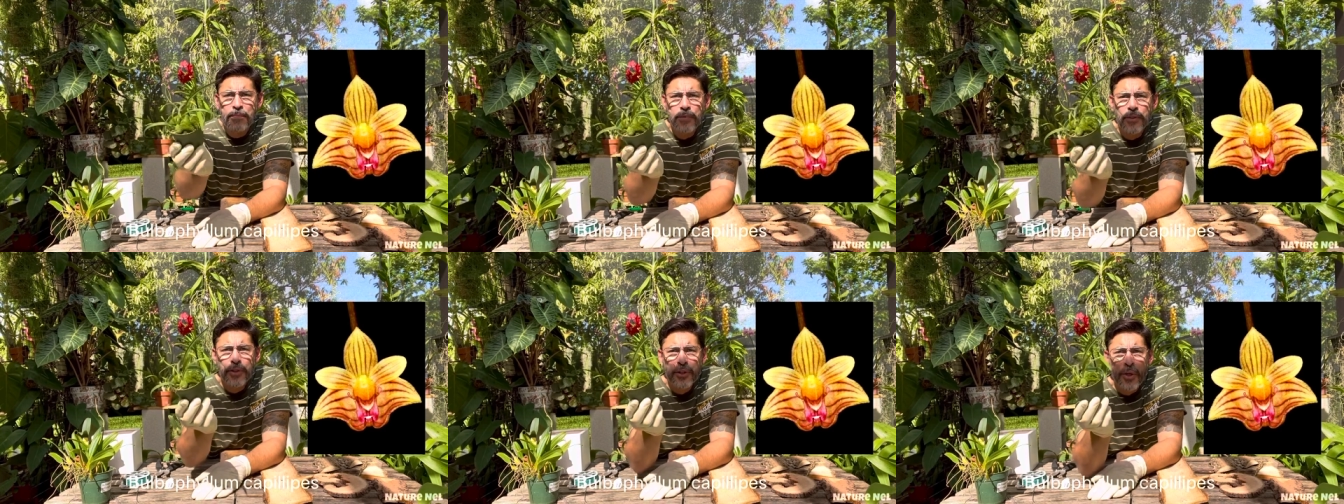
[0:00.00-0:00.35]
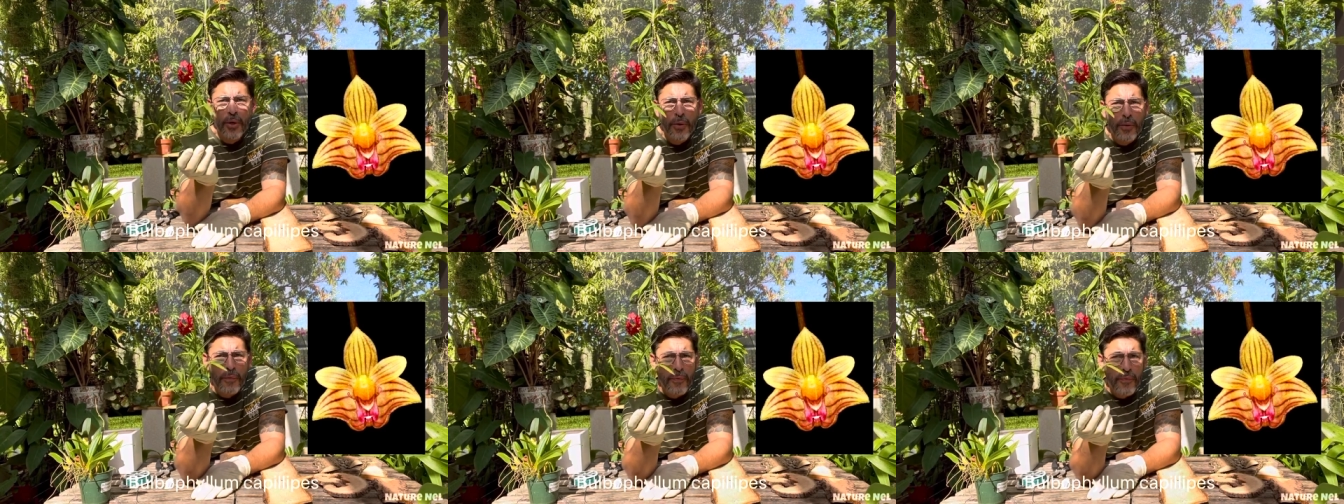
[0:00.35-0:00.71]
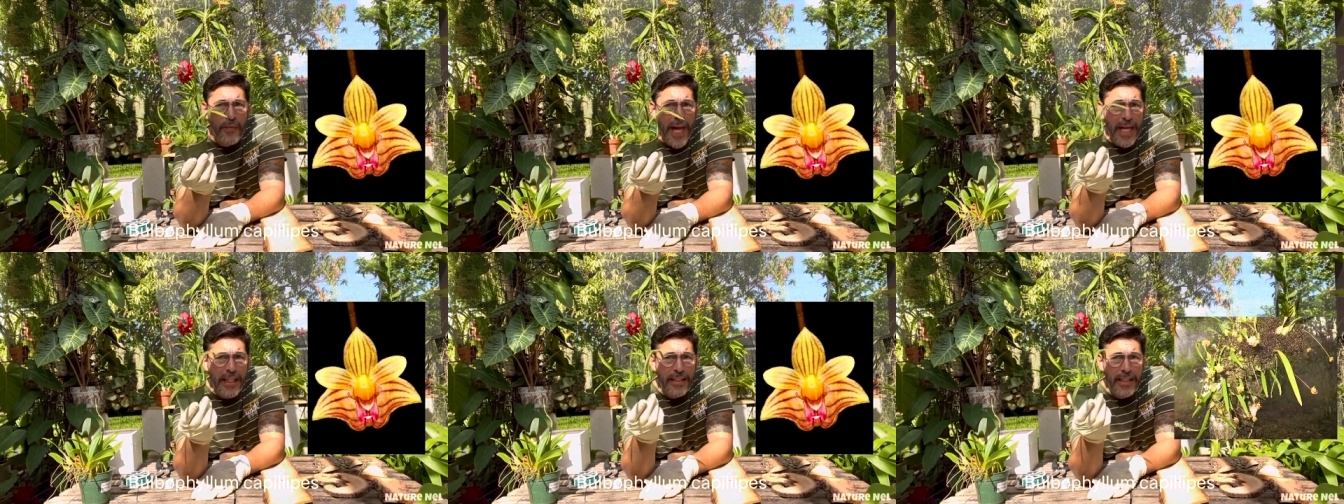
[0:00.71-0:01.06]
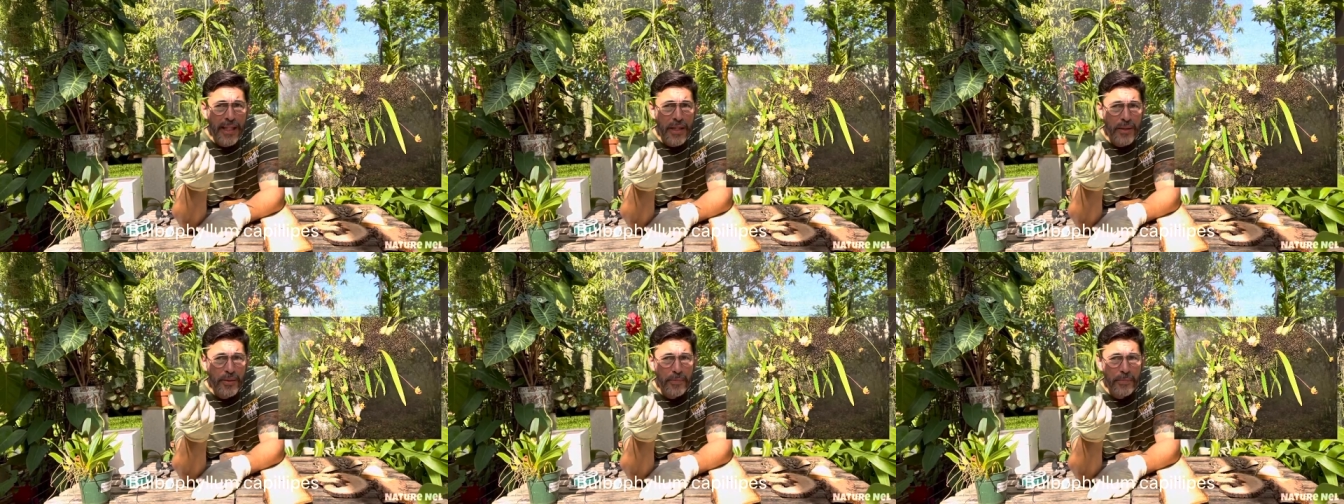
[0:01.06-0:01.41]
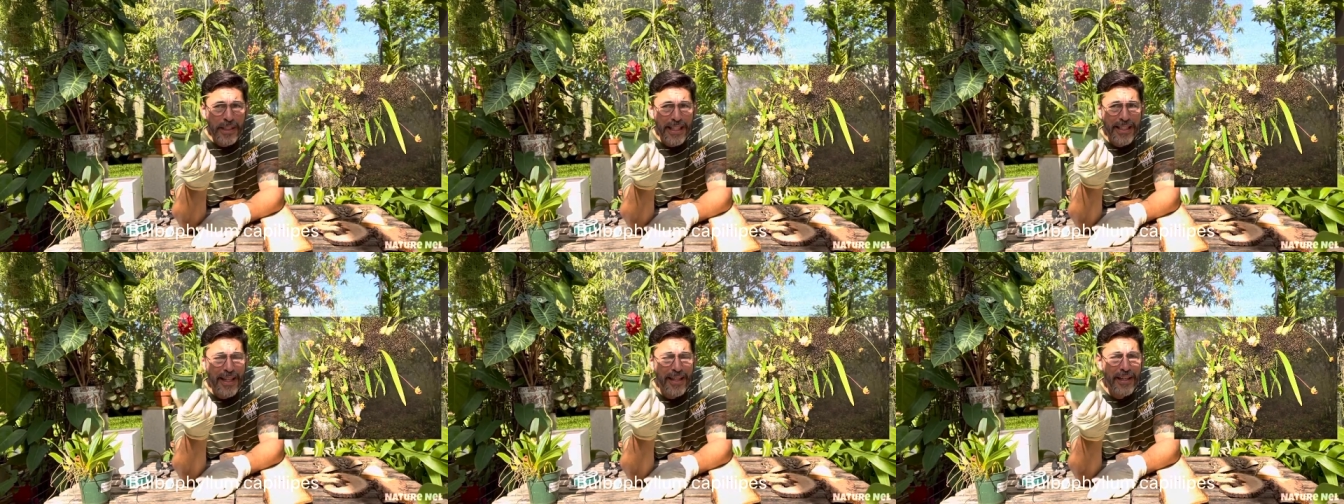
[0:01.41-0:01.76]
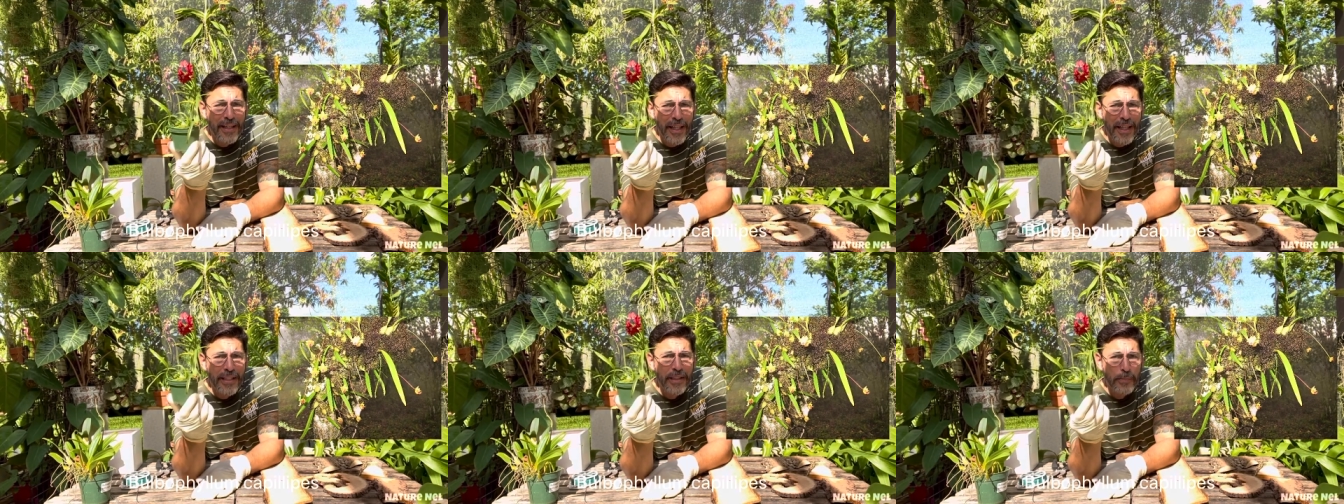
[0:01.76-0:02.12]
So that tells me that it
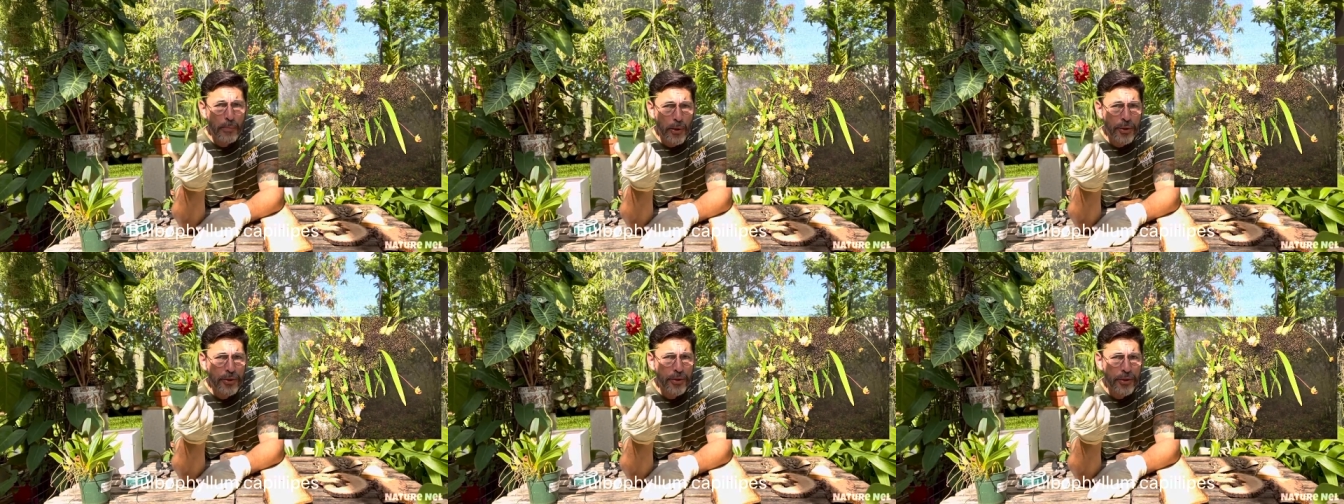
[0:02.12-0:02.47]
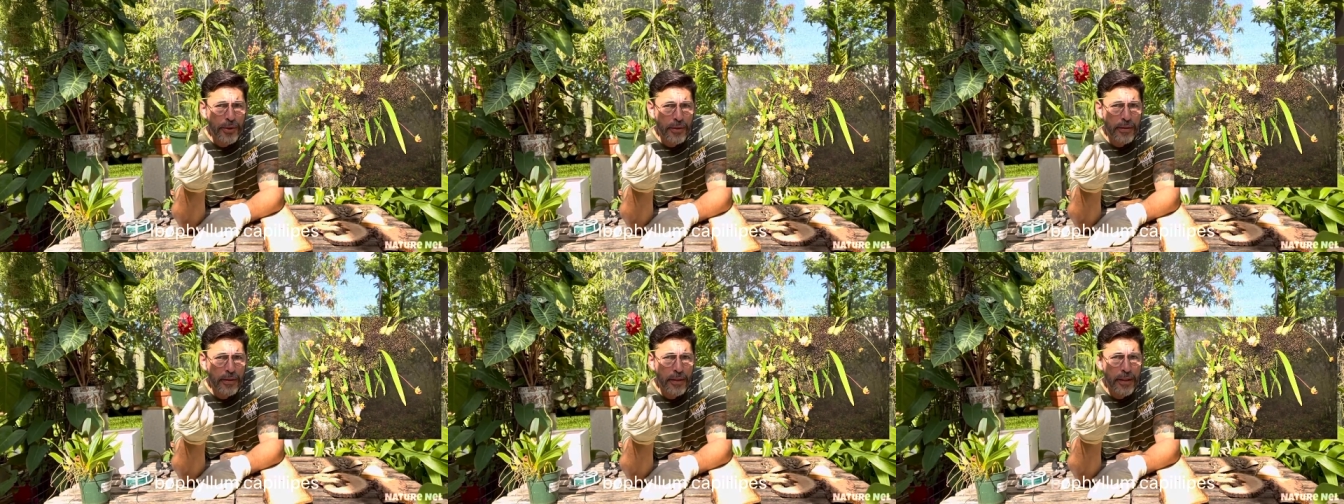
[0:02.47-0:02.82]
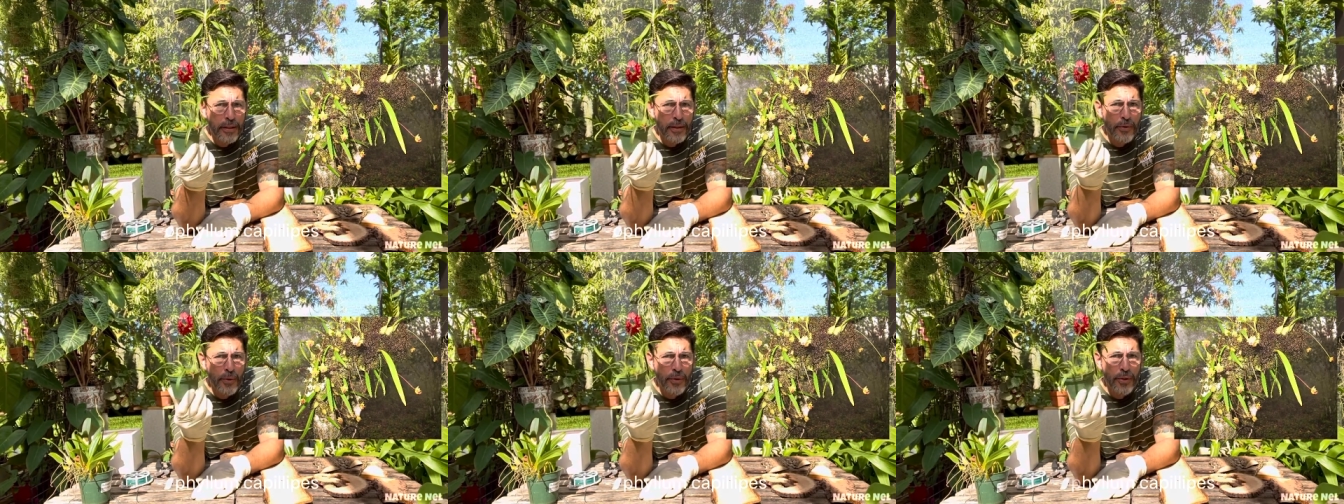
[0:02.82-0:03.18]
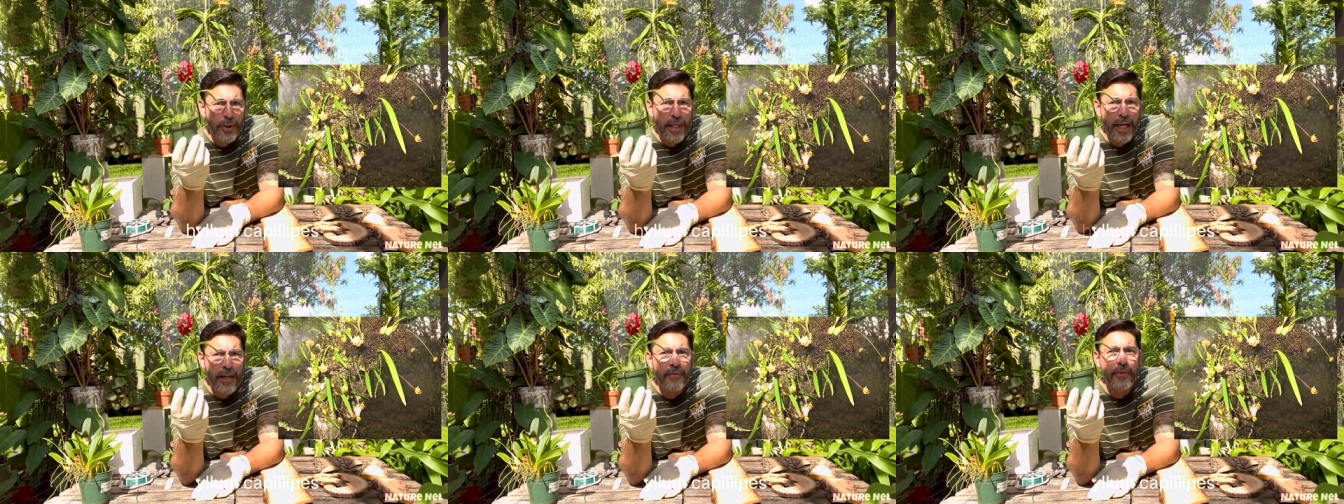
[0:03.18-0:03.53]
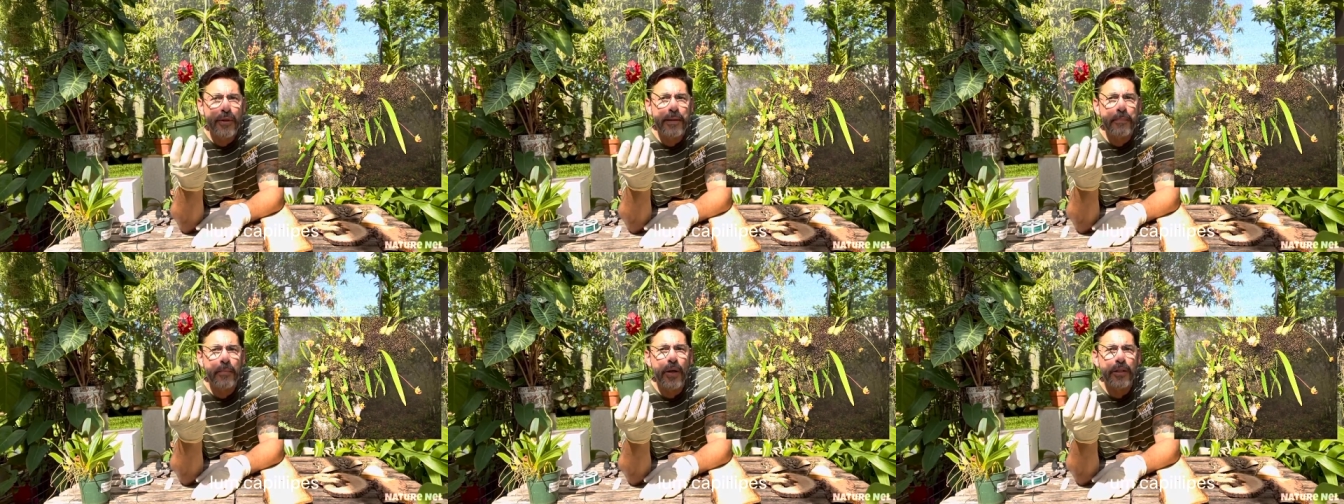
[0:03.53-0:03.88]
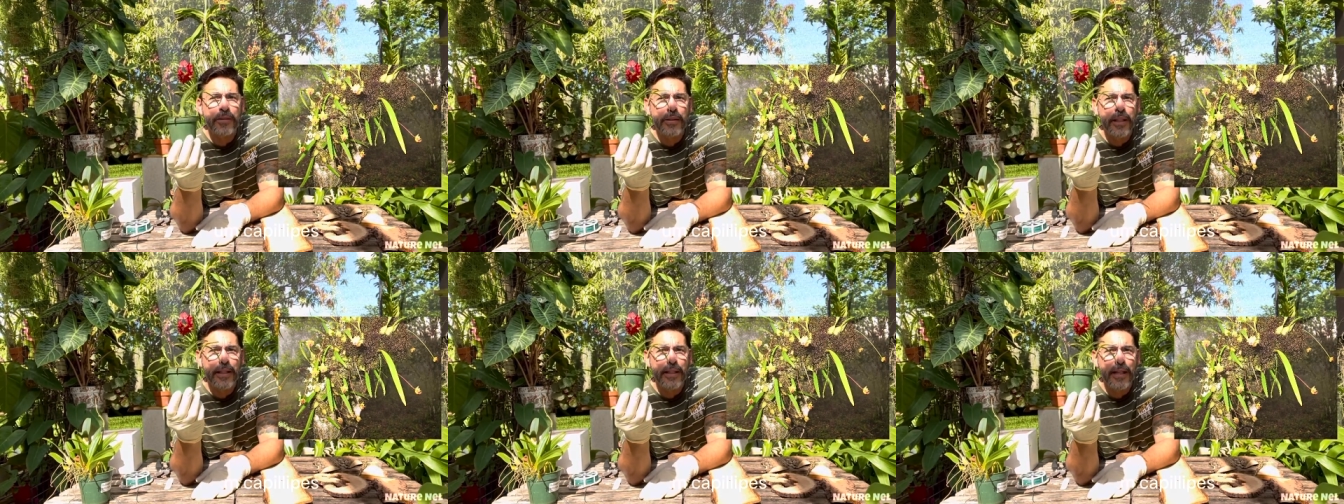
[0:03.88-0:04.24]
likes moisture because in order to have green
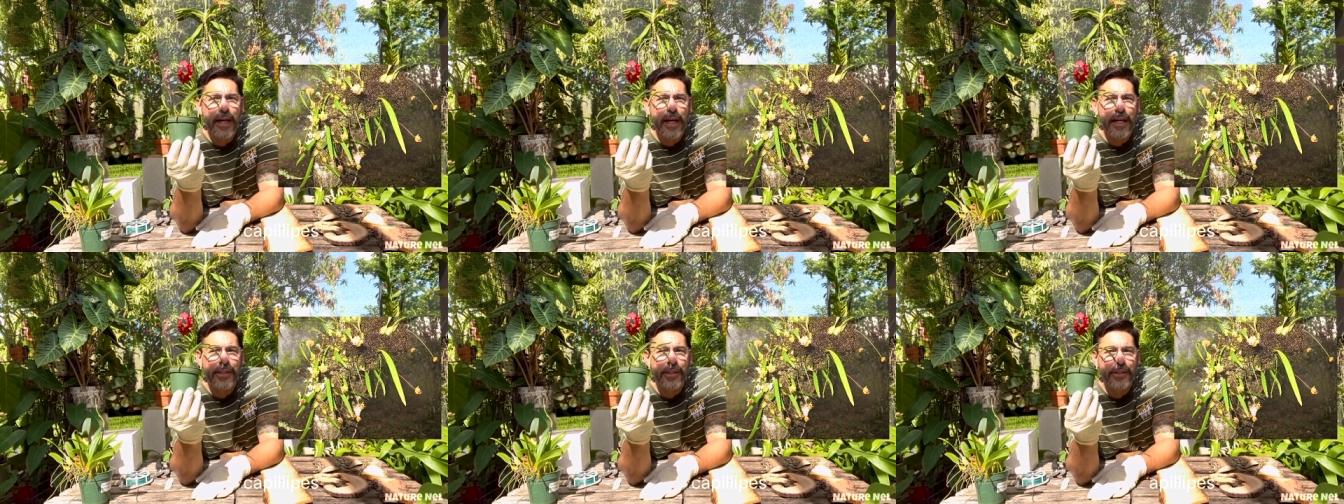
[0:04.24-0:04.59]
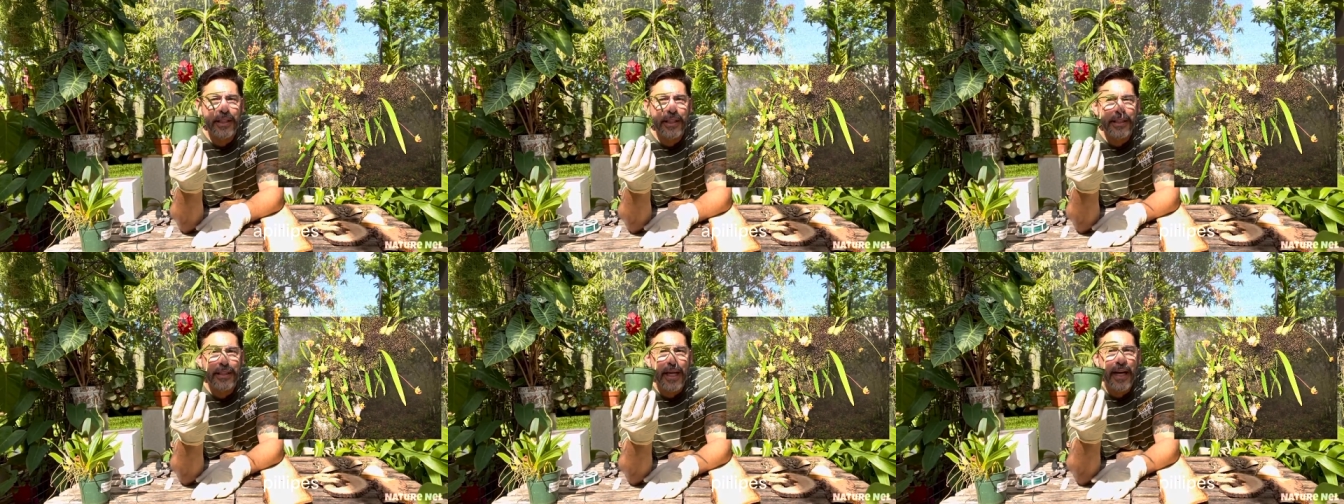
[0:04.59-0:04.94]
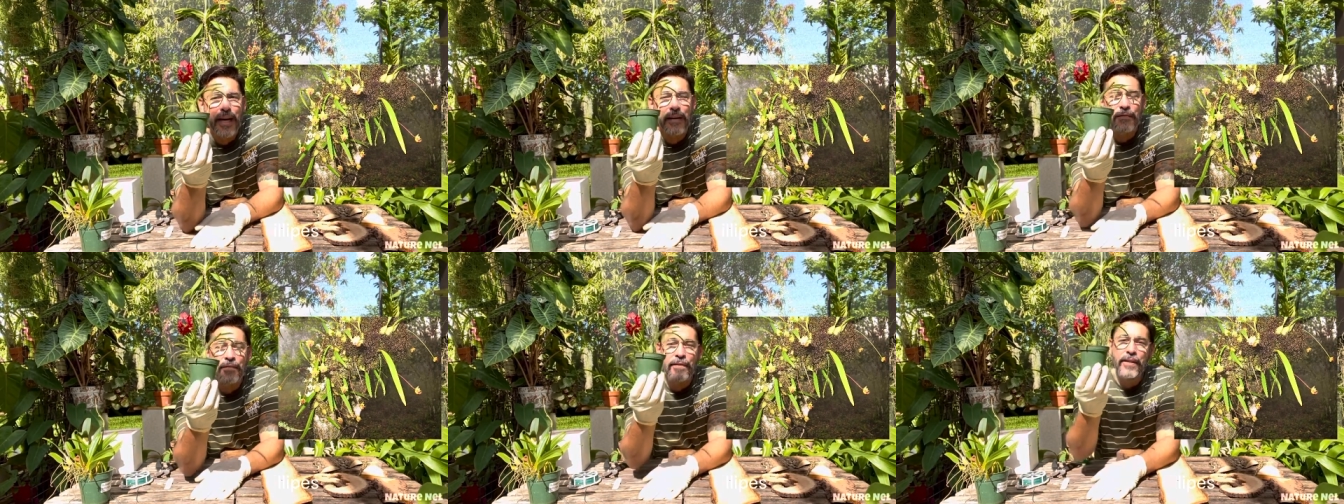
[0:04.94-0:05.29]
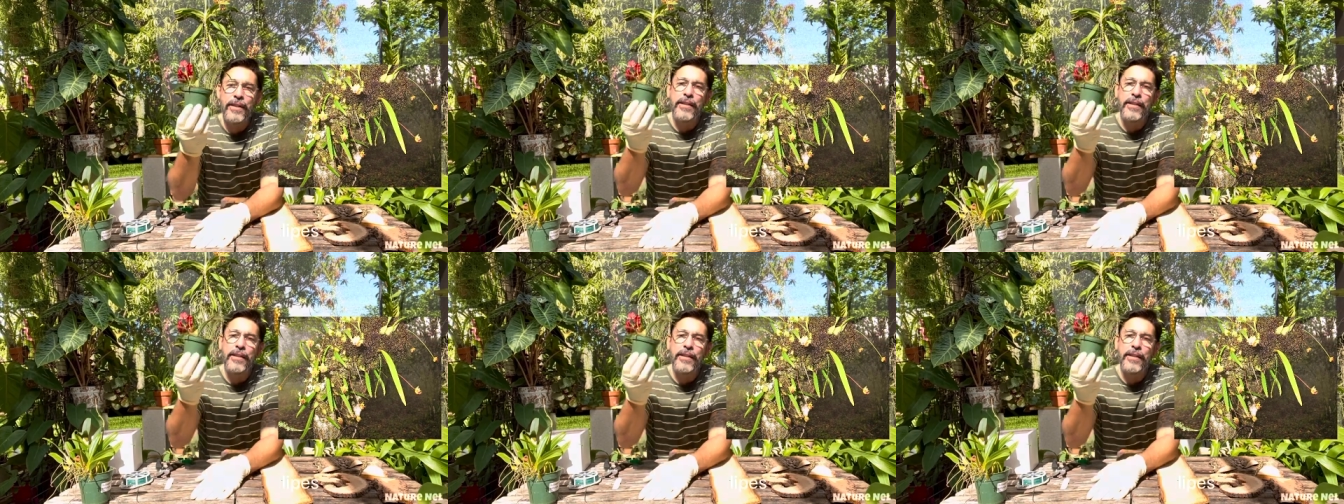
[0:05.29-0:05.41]
moss like that, you need to have